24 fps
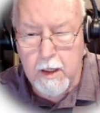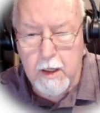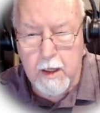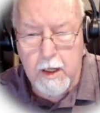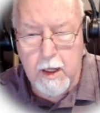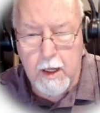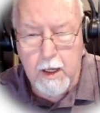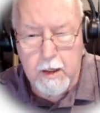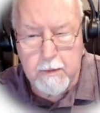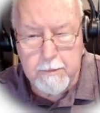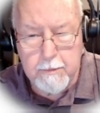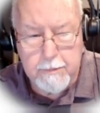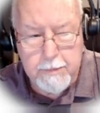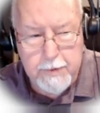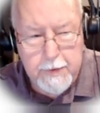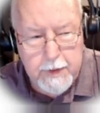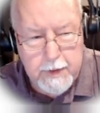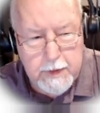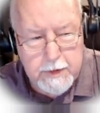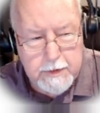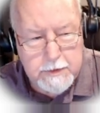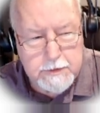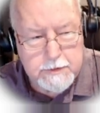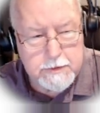had
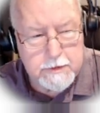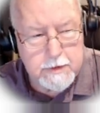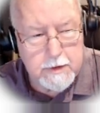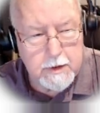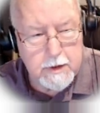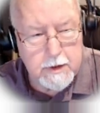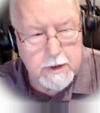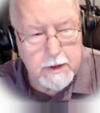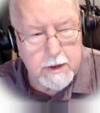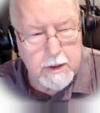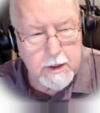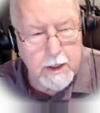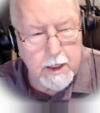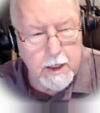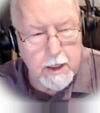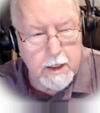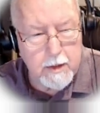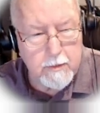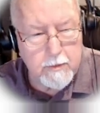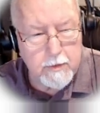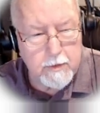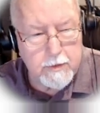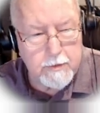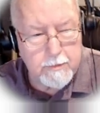peace and
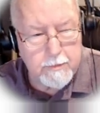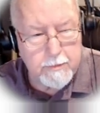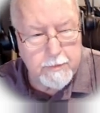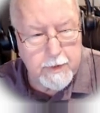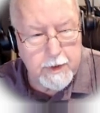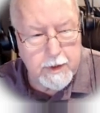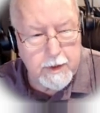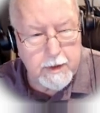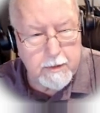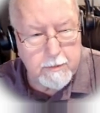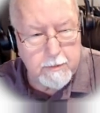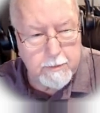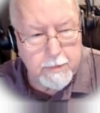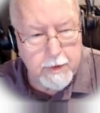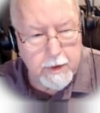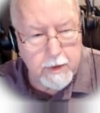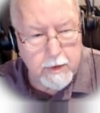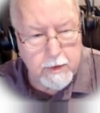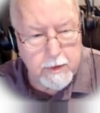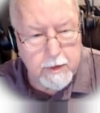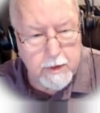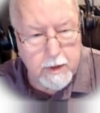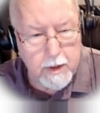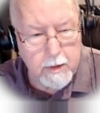was being
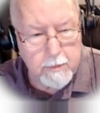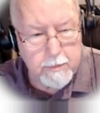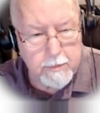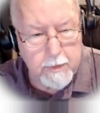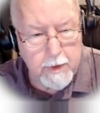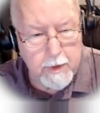built up,